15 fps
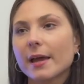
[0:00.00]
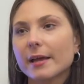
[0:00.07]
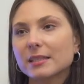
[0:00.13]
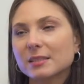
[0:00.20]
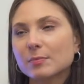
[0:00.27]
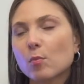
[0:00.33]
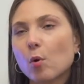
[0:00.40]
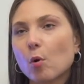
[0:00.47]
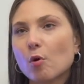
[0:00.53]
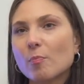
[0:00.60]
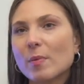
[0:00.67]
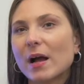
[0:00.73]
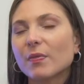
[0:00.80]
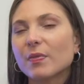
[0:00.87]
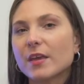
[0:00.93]
It's more
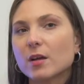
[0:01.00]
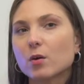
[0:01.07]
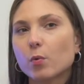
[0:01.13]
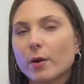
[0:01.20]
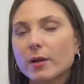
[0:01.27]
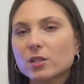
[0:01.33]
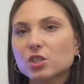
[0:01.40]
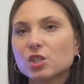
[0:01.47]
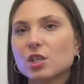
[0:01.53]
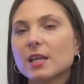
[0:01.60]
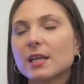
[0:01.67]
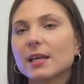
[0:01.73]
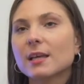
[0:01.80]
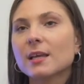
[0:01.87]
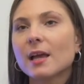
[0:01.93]
about their
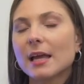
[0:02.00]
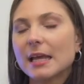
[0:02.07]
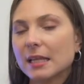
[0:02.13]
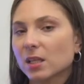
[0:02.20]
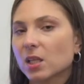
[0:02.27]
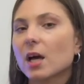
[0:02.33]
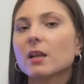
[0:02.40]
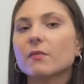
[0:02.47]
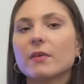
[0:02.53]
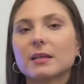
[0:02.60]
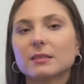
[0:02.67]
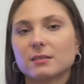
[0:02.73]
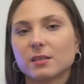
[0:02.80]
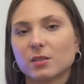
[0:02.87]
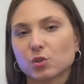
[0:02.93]
questioning, in light of
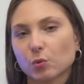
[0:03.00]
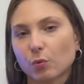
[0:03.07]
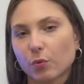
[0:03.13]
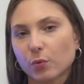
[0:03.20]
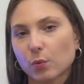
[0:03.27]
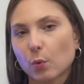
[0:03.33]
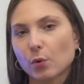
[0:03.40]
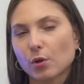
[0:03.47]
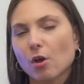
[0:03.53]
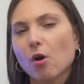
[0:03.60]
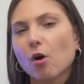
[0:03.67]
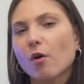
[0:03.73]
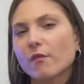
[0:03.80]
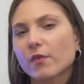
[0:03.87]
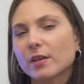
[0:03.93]
existential thought,
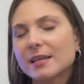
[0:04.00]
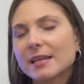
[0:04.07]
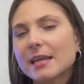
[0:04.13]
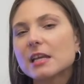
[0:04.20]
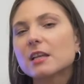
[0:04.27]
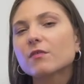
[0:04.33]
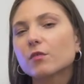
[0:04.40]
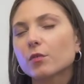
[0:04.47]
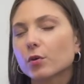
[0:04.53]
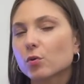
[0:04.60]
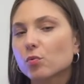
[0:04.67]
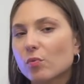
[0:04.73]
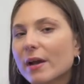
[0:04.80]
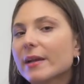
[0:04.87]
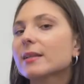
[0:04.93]
of a need for a
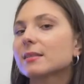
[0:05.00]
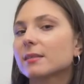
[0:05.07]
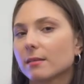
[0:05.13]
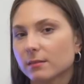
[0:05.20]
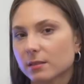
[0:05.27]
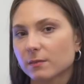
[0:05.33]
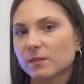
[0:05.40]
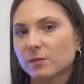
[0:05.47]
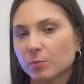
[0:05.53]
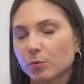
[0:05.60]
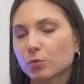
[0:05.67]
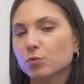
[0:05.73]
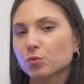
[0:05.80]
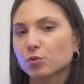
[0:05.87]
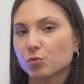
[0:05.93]
greater sense of
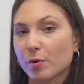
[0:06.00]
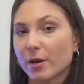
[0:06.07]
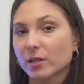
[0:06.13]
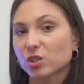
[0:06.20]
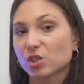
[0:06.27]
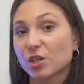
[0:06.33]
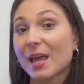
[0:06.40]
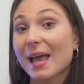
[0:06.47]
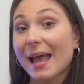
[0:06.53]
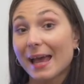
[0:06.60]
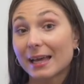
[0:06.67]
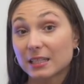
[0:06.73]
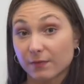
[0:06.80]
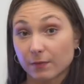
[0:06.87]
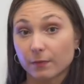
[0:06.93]
spiritual direction
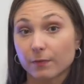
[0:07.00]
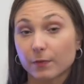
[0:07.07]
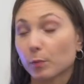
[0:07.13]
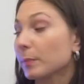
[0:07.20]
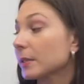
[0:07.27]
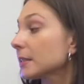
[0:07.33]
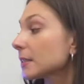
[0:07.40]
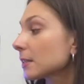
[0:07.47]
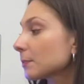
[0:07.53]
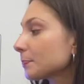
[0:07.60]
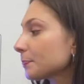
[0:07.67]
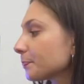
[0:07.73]
and fulfillment.